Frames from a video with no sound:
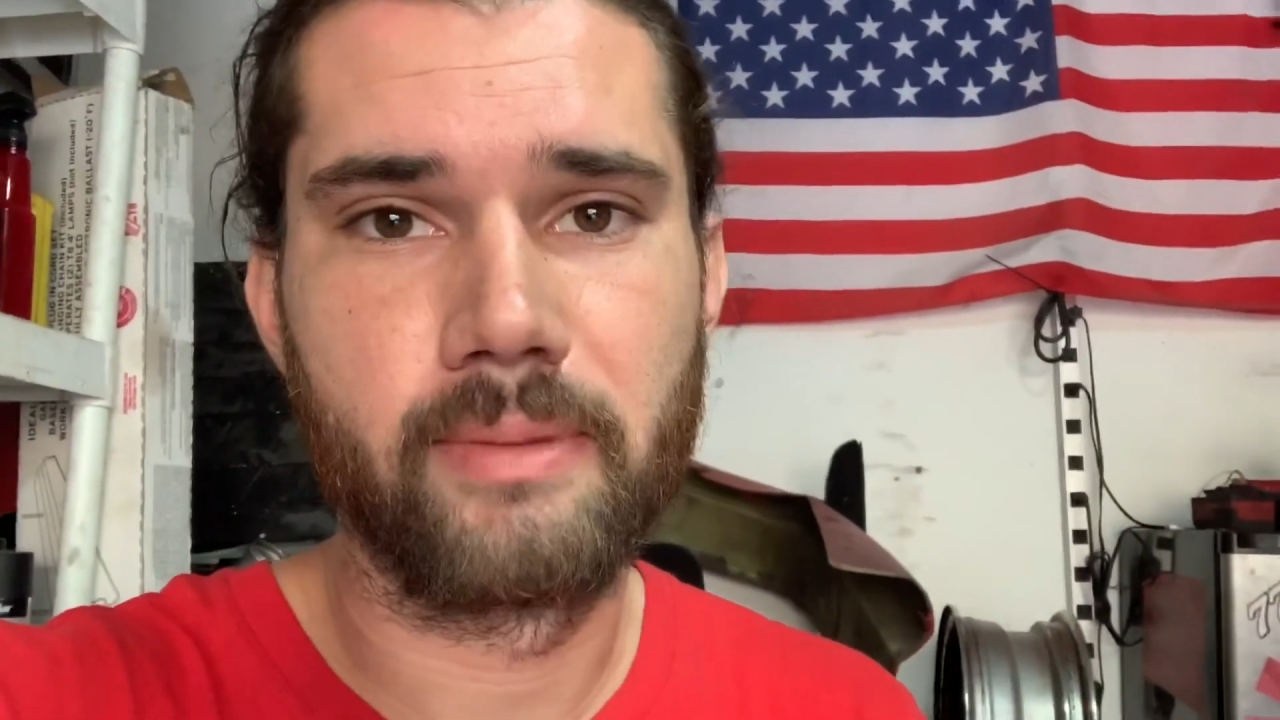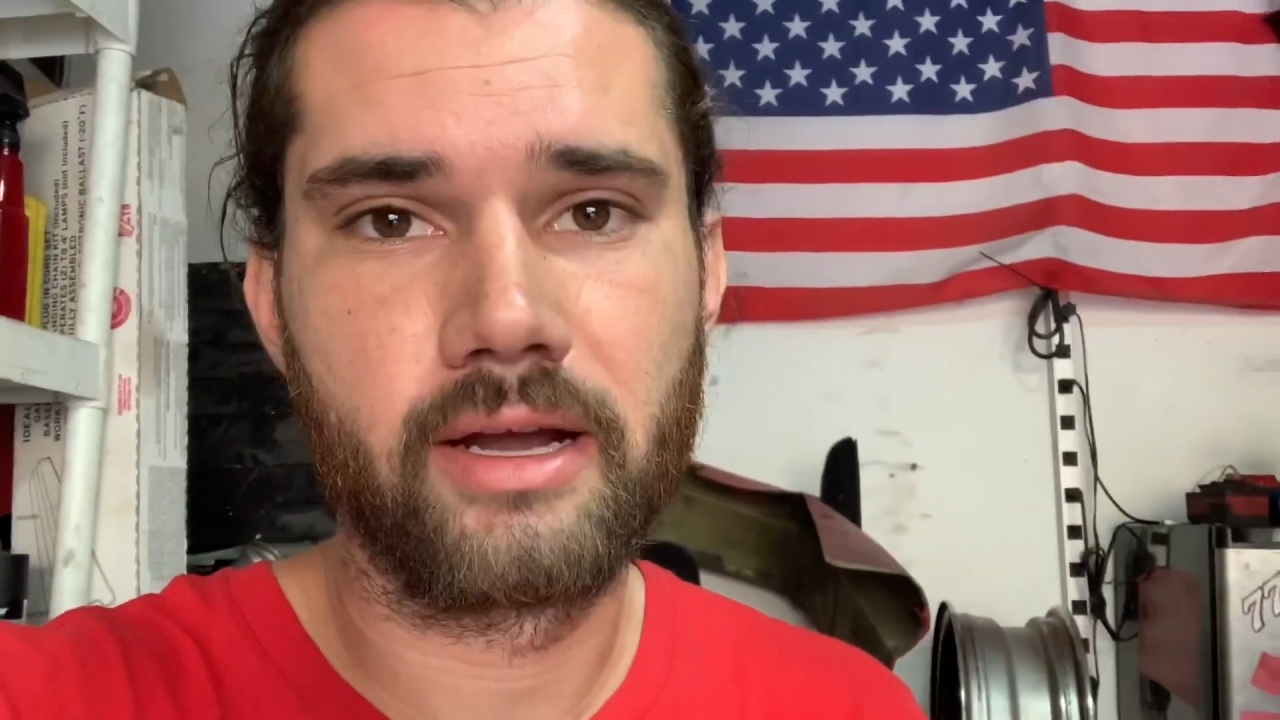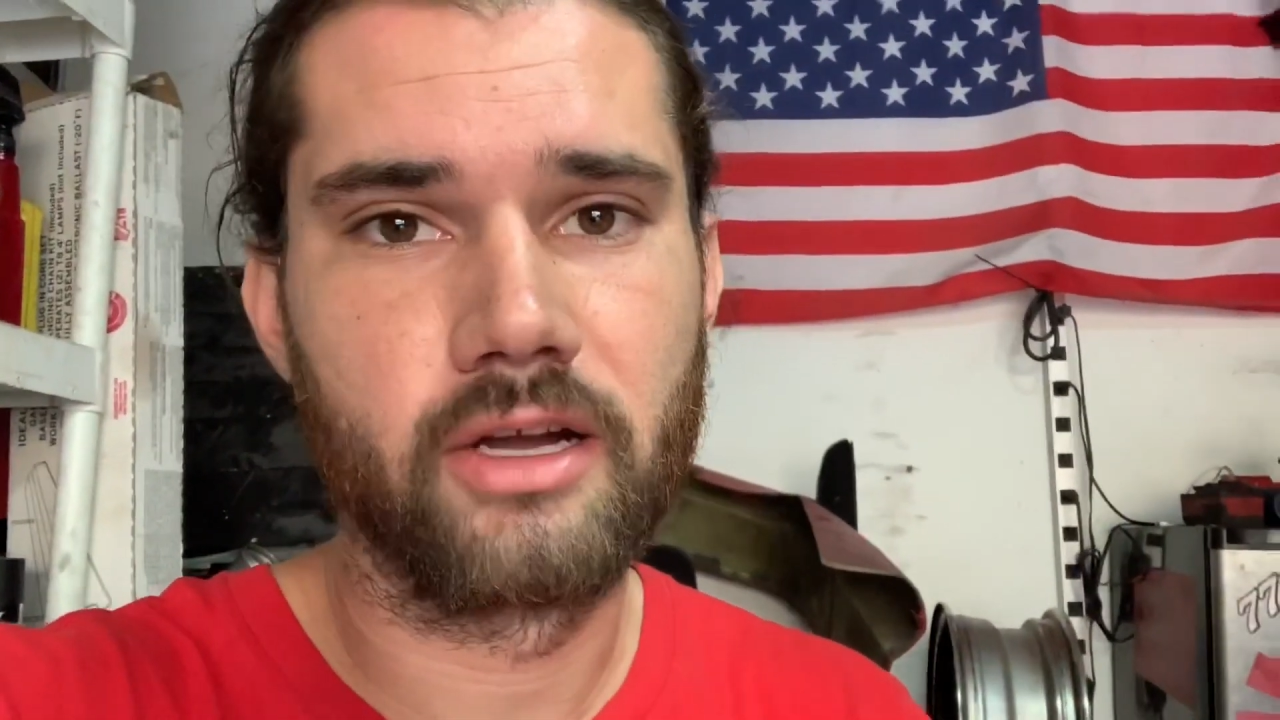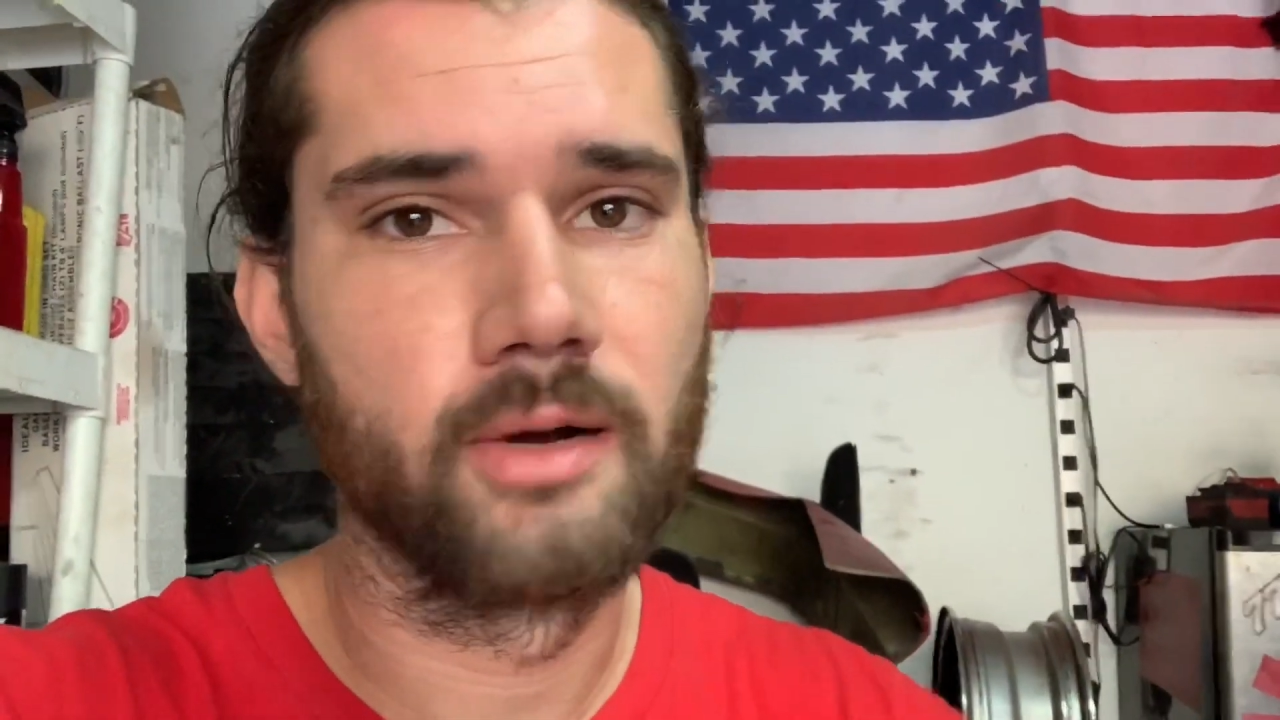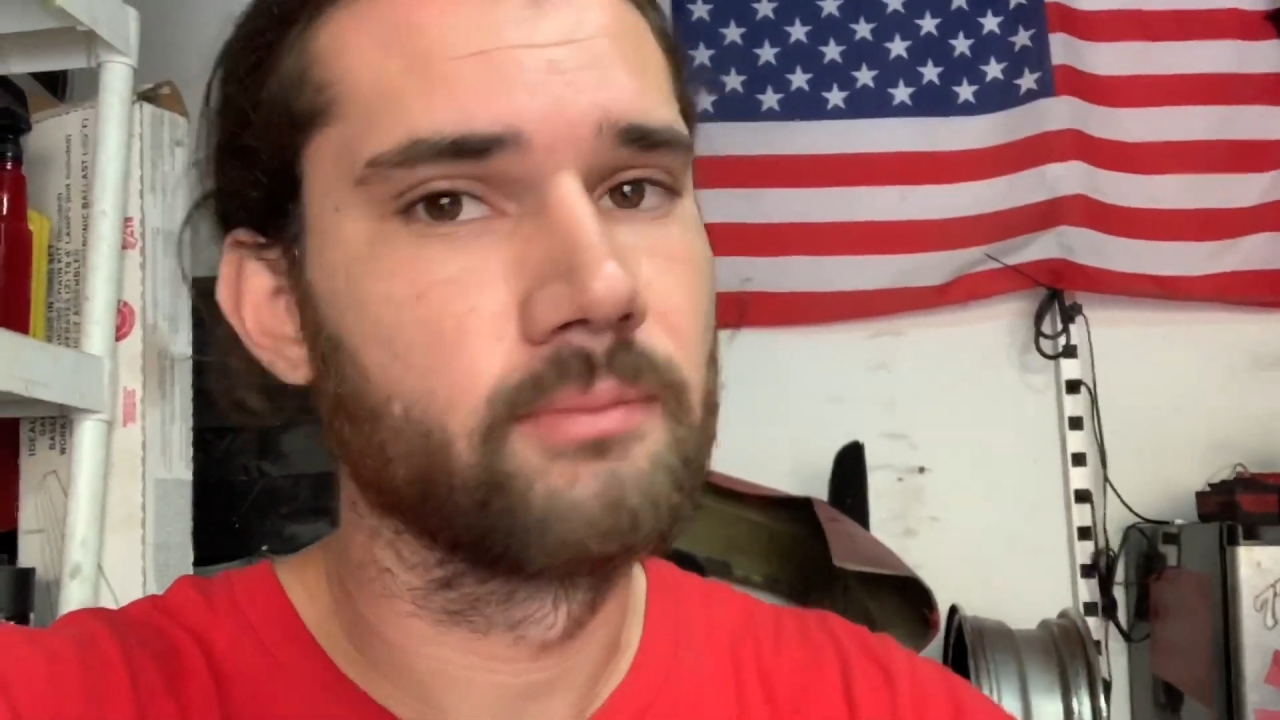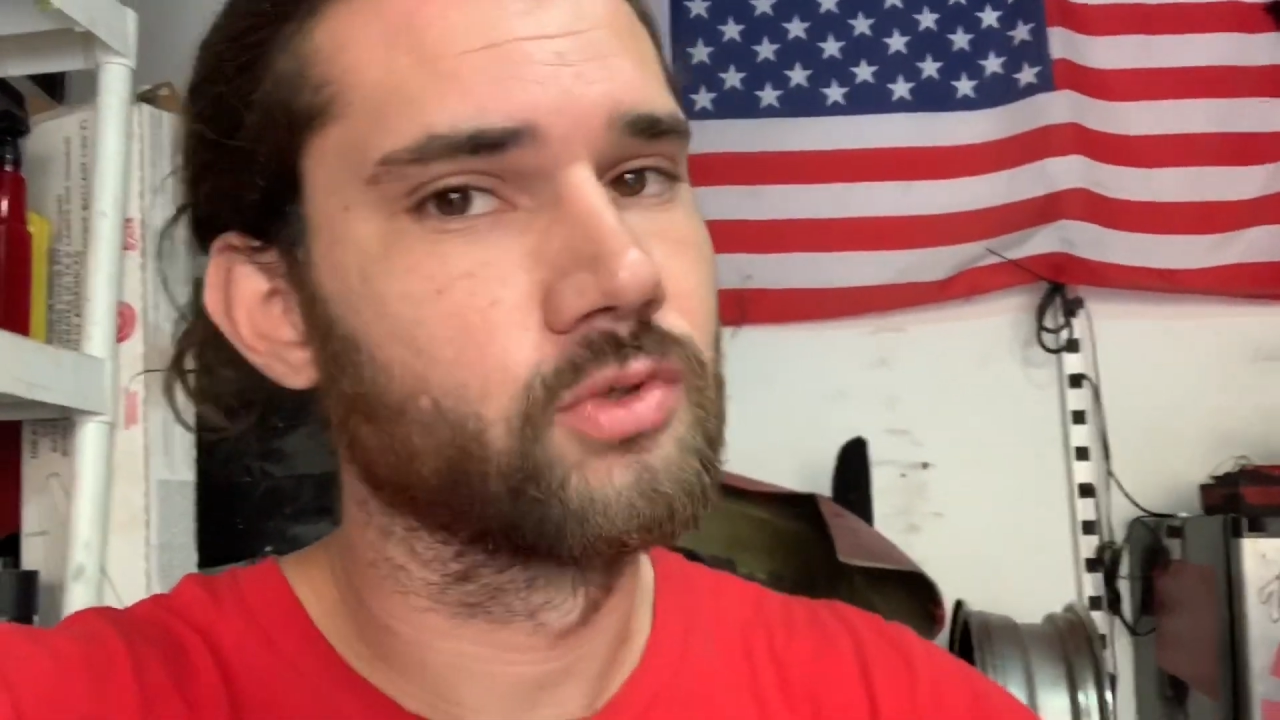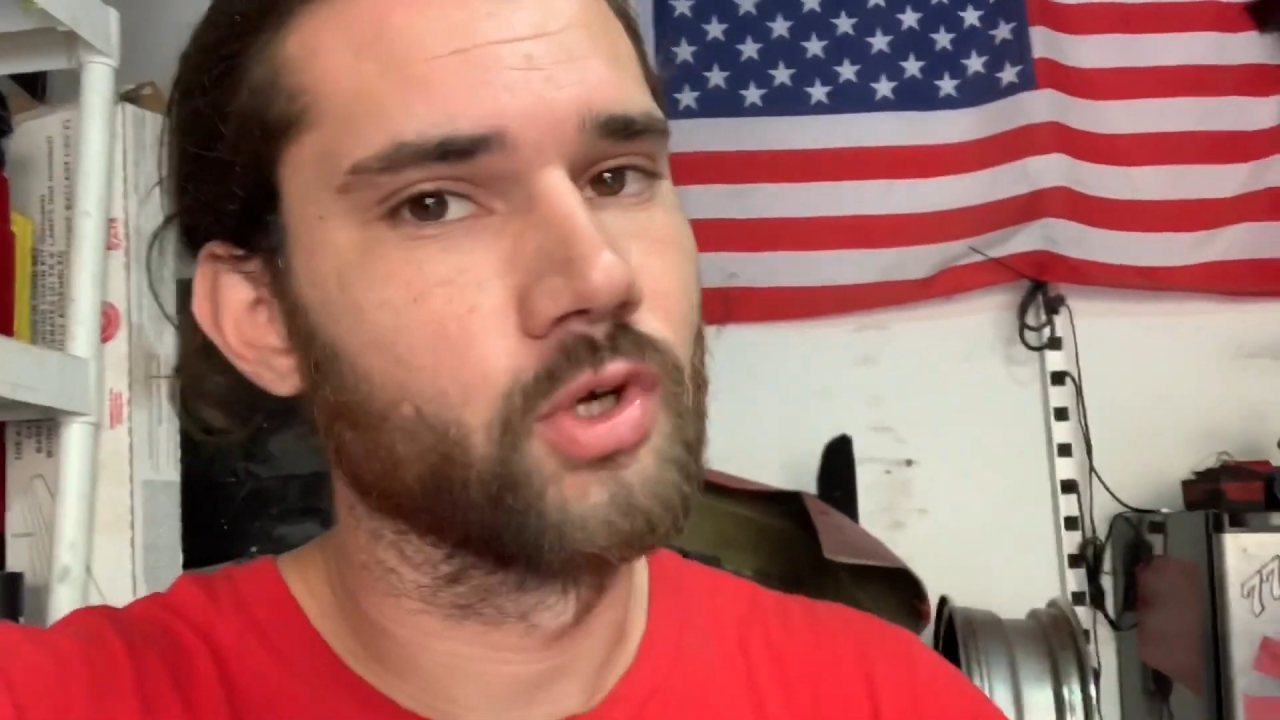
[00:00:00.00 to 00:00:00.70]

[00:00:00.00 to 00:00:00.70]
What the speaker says: back up,